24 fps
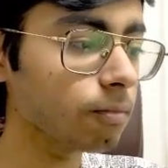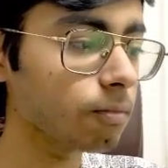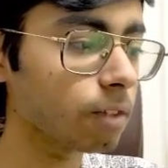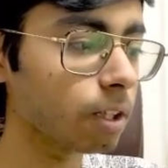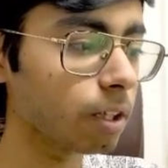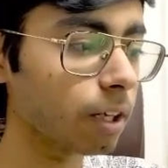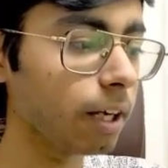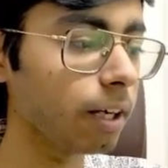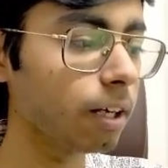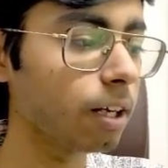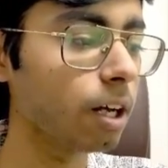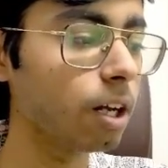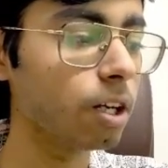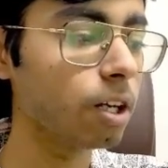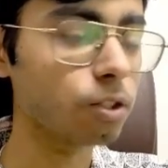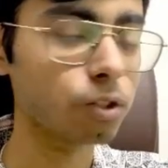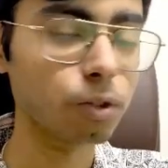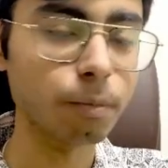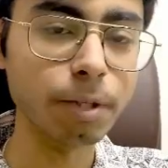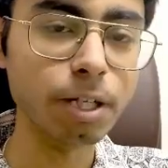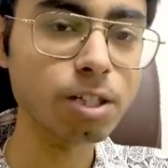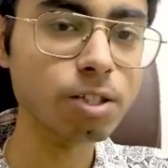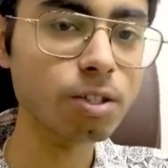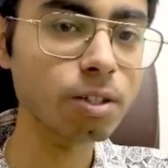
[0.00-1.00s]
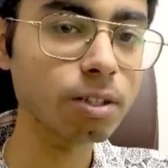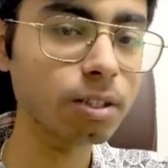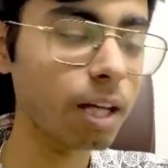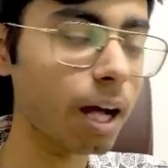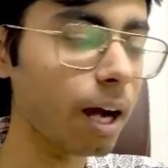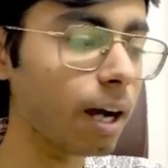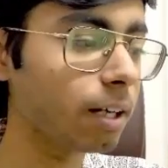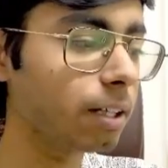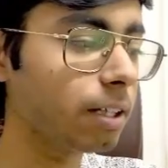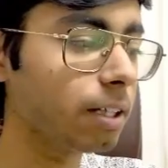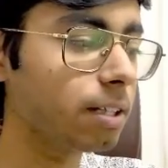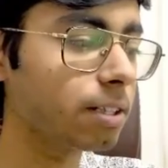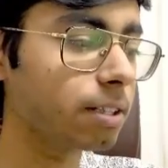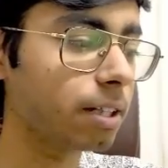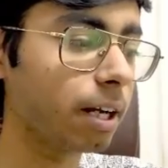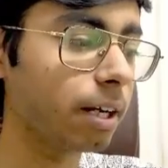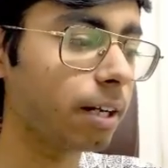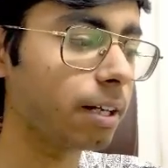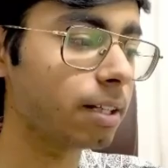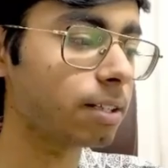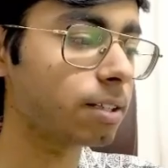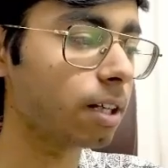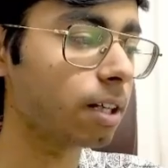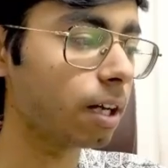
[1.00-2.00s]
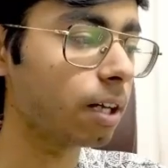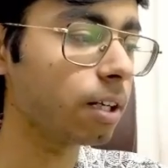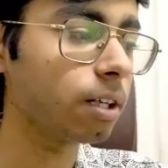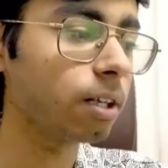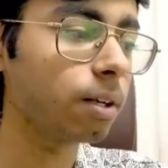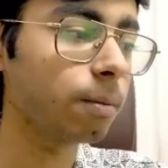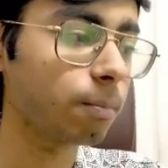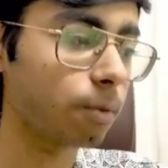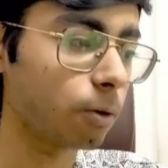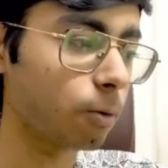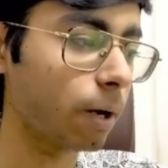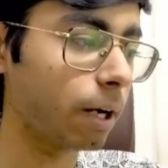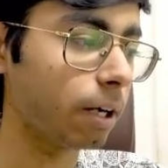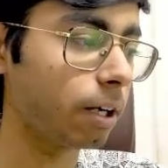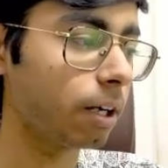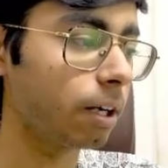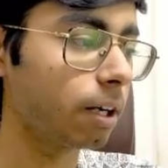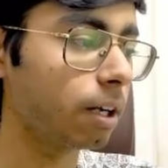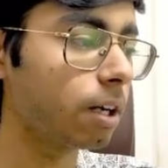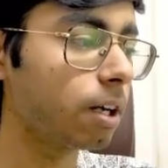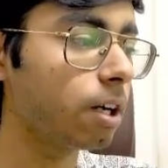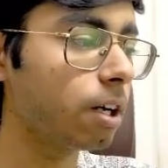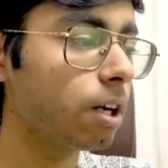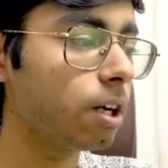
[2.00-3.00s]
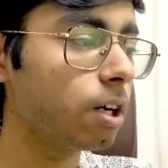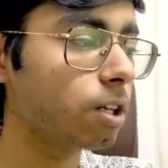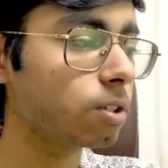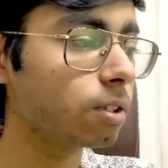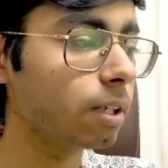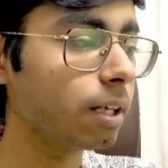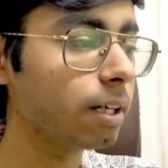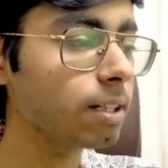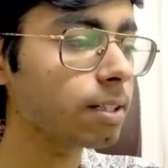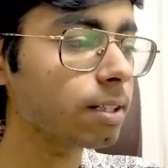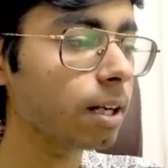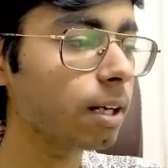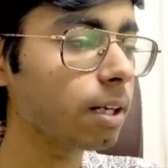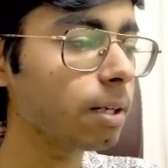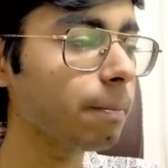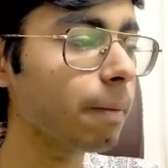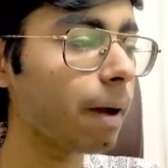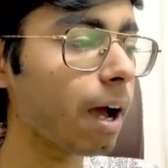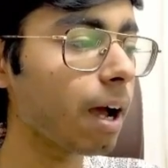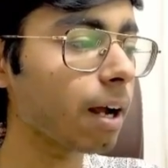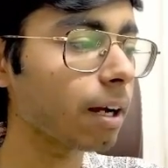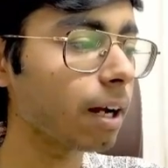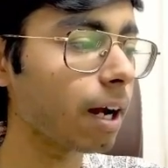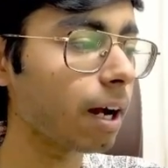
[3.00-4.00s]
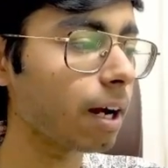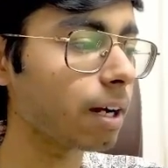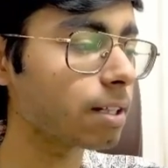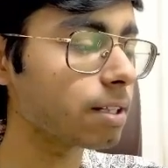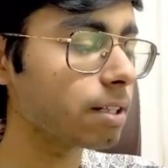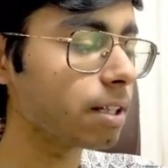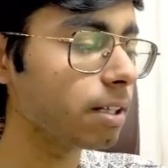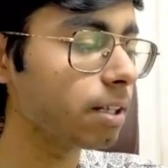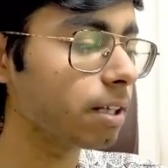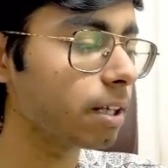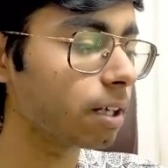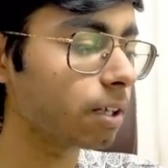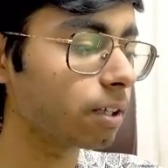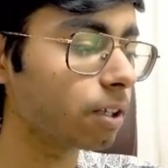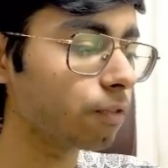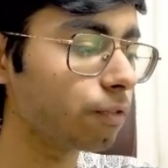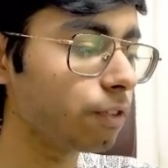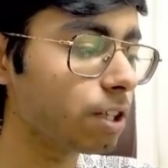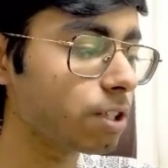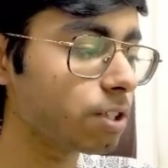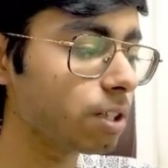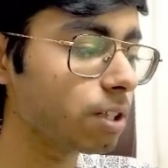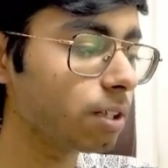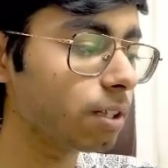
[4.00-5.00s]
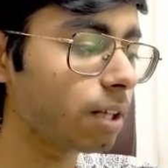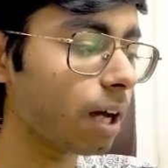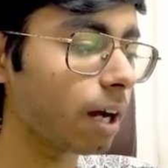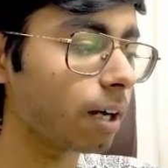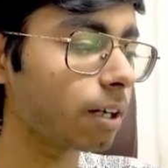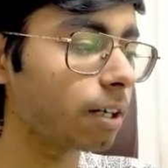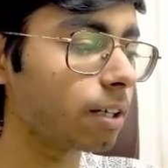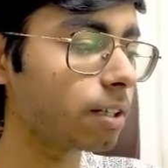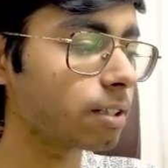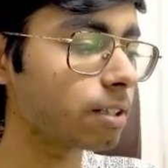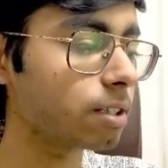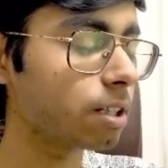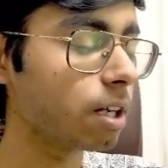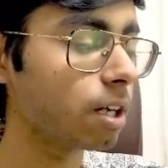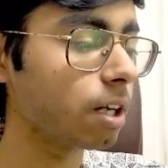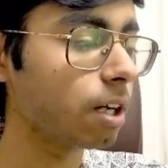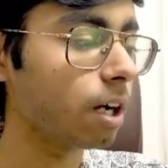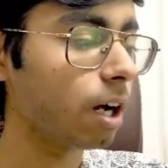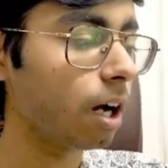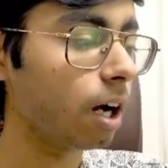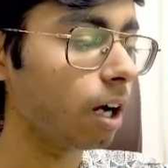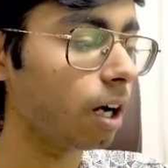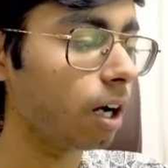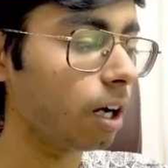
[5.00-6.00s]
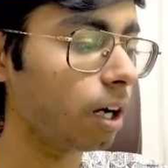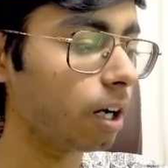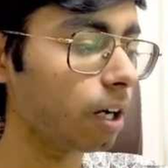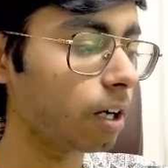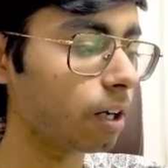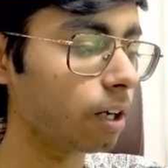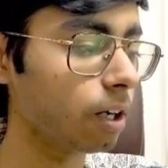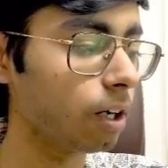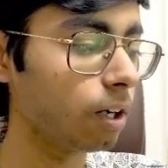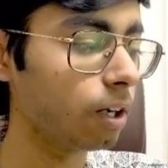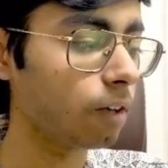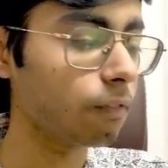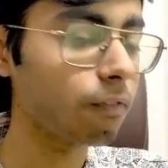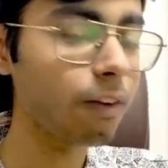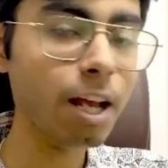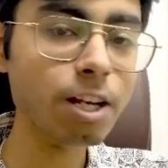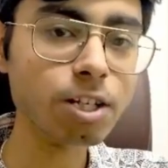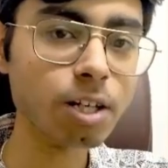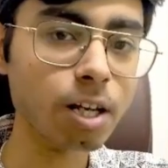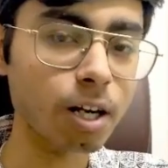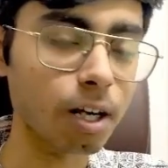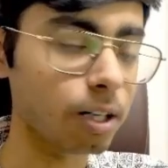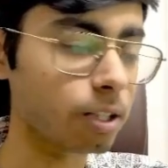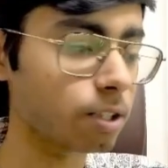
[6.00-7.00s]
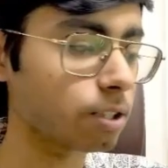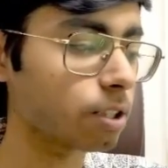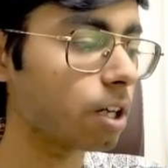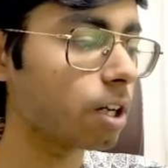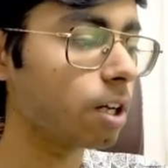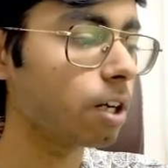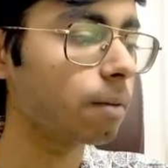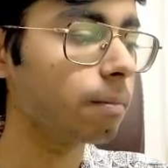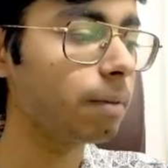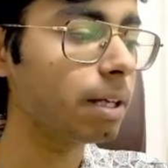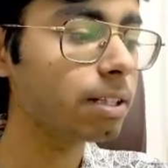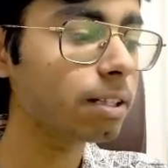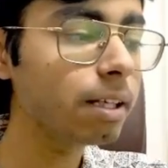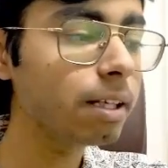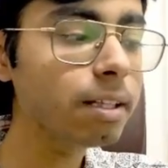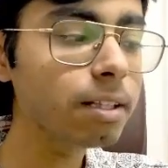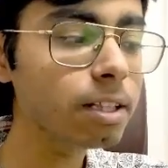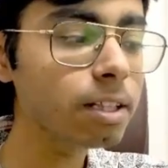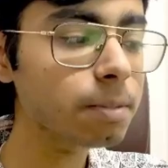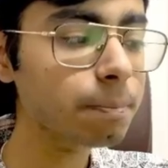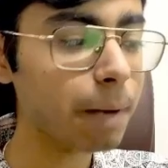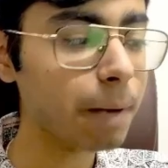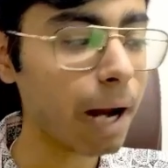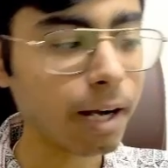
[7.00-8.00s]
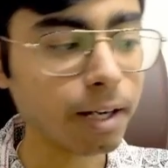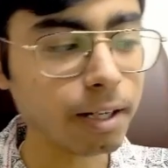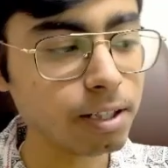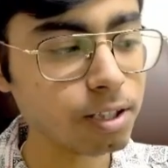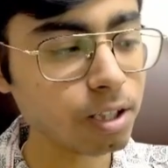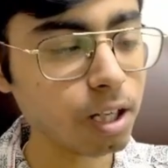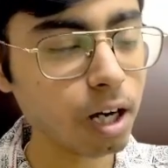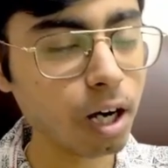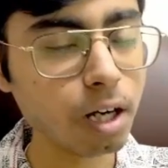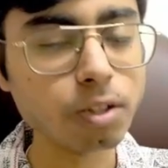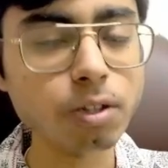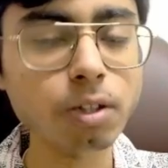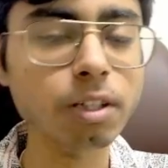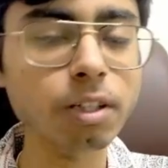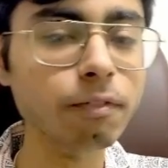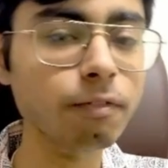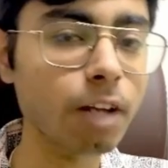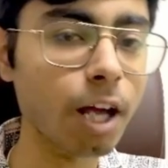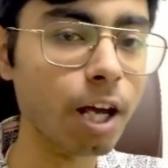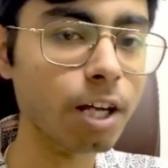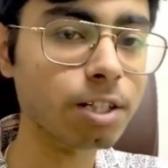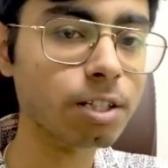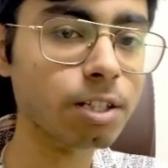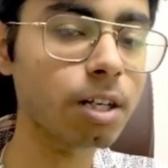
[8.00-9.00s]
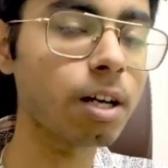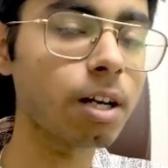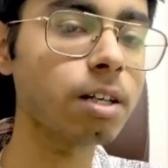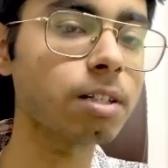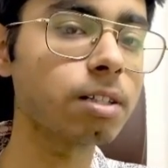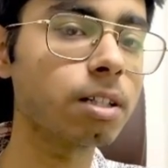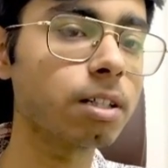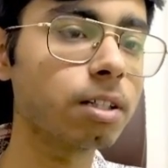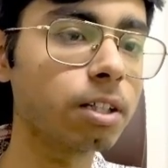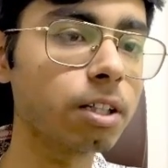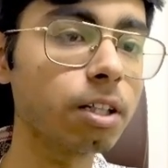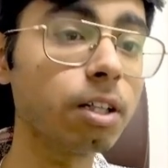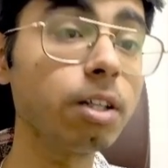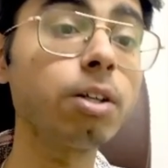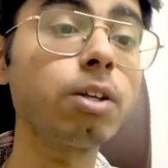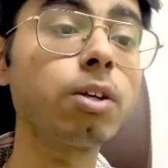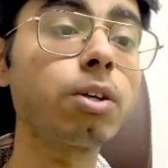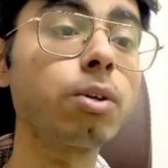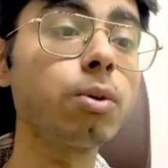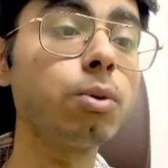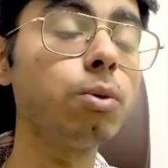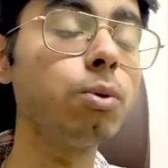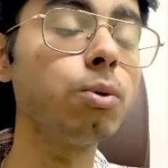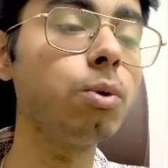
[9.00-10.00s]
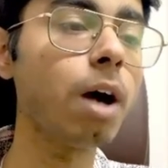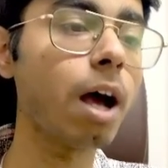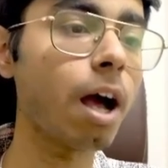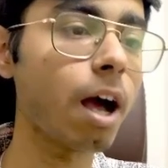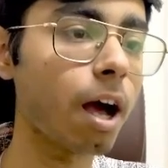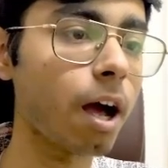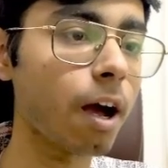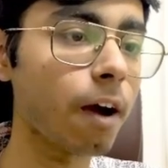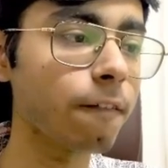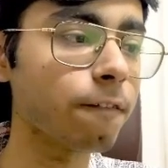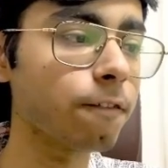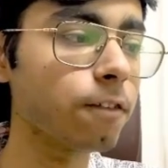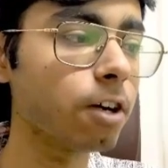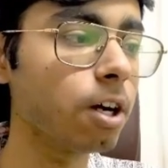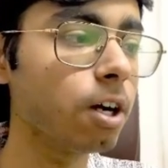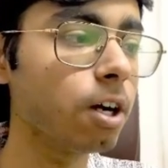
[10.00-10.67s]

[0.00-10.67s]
Right. So based on that, these ratings are provided. So let's get back and see the another feature that is our uh, flashcards basically these practice cards or the flashcards are there to have